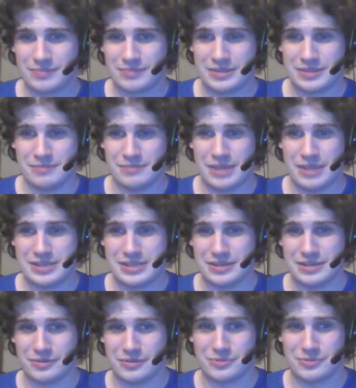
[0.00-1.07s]
demented
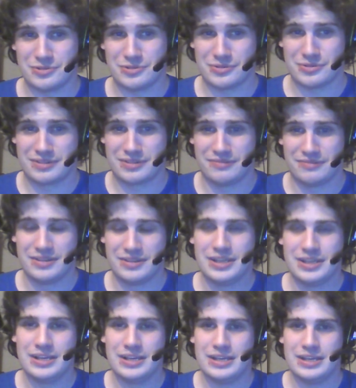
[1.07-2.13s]
Uncle Joseph.
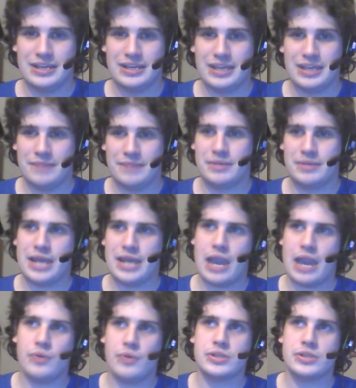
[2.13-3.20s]
But
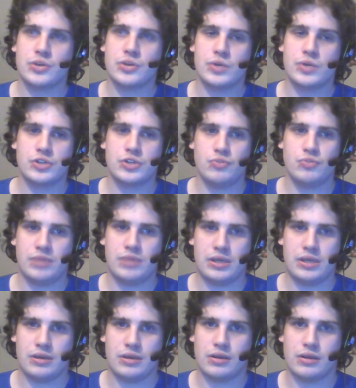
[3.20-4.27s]
now it's going to
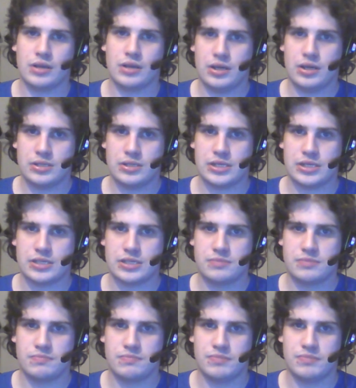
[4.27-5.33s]
be a contest
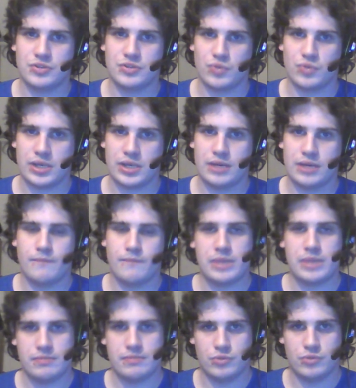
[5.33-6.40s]
between
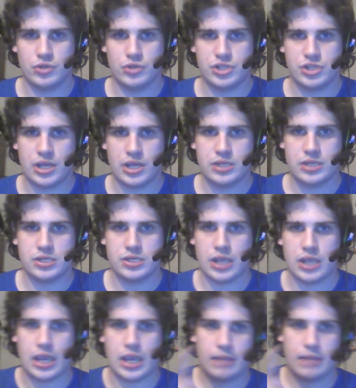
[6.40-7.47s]
Pete Buttigieg
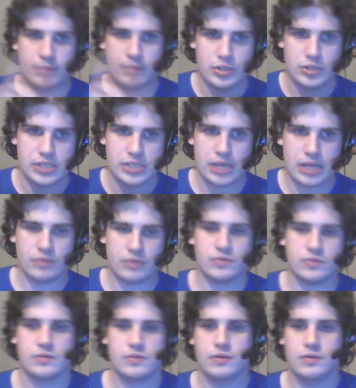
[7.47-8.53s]
and Bernie
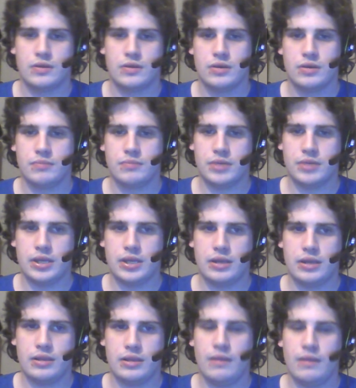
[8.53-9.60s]
Sanders. But
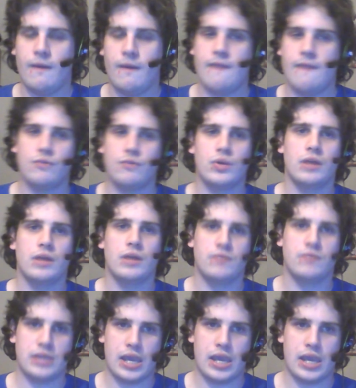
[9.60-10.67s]
everyone of the
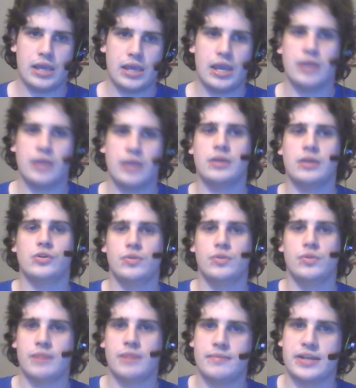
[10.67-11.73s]
Yang Gang, including
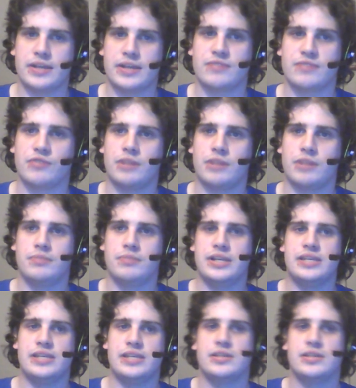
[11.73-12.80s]
my best friend,
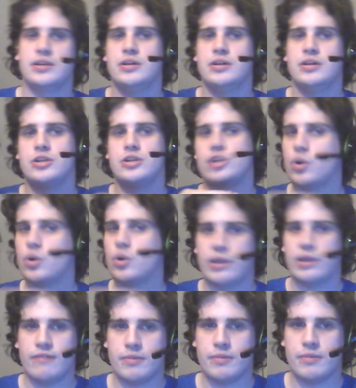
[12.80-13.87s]
please don't
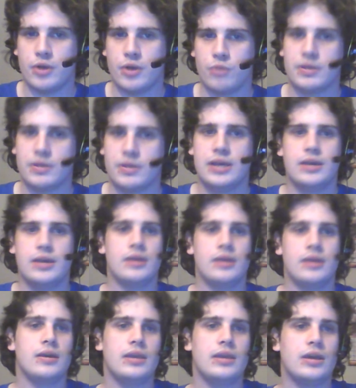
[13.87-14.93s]
up hope.
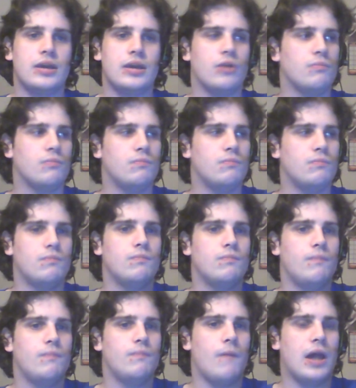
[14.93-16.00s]
You know,
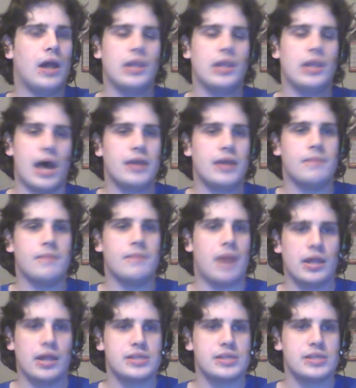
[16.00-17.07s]
a lot of the
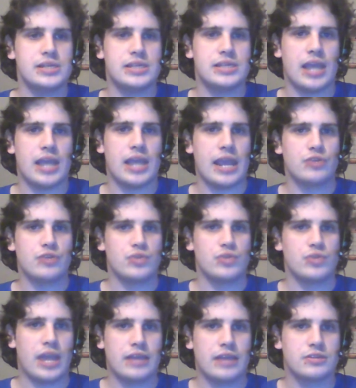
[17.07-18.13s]
policies that Andrew
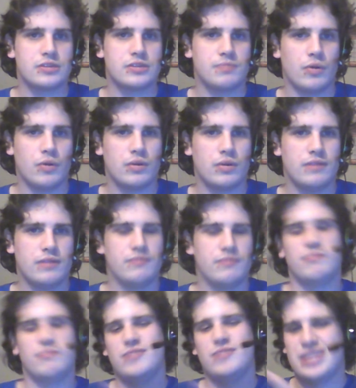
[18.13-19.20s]
Yang spoke of,
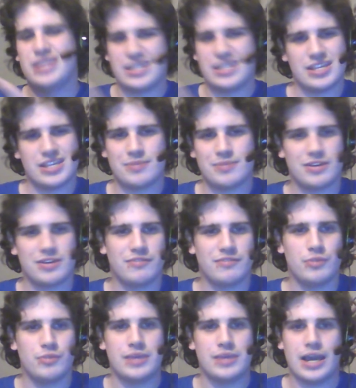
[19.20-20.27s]
with the exception of
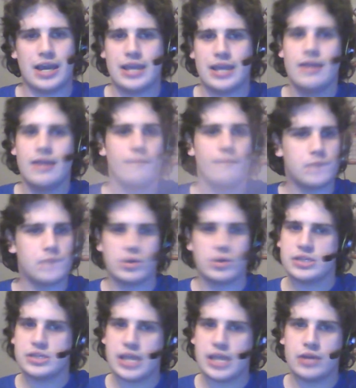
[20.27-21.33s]
UBI,
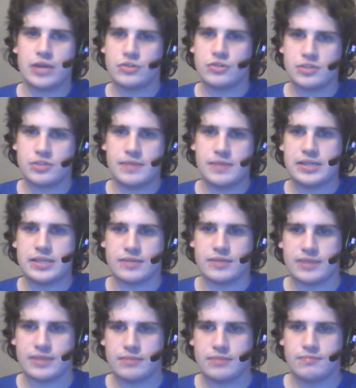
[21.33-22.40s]
Bernie Sanders speaks of
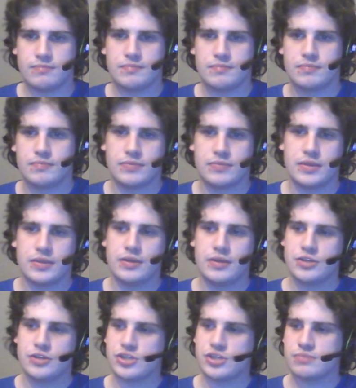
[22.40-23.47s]
it.
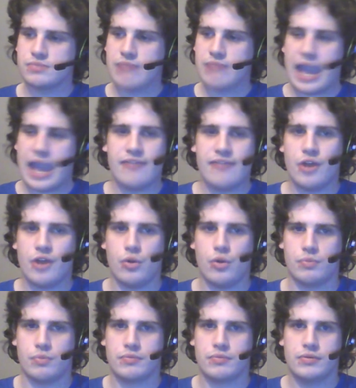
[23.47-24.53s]
Just have
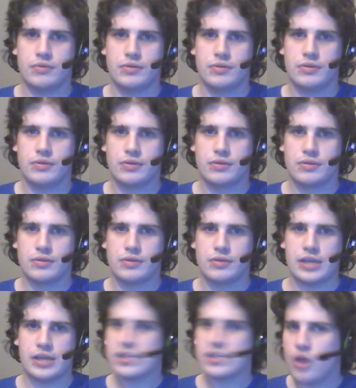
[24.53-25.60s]
hope.
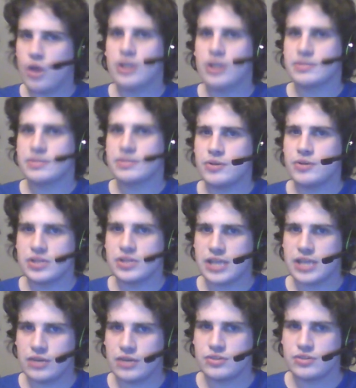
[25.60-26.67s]
As long as Bernie
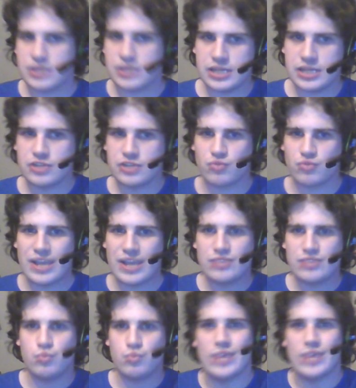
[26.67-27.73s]
Sanders is in this race,
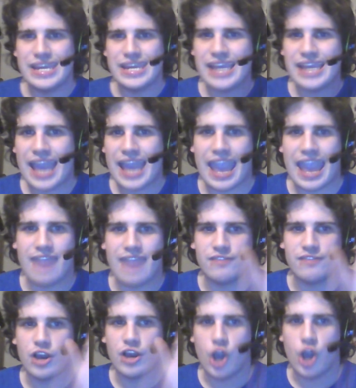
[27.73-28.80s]
we have
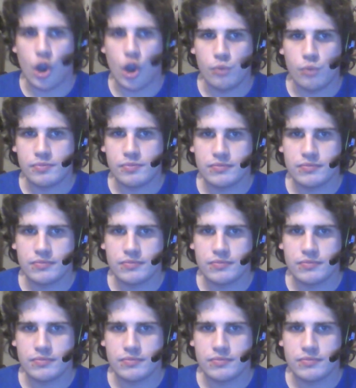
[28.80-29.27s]
hope.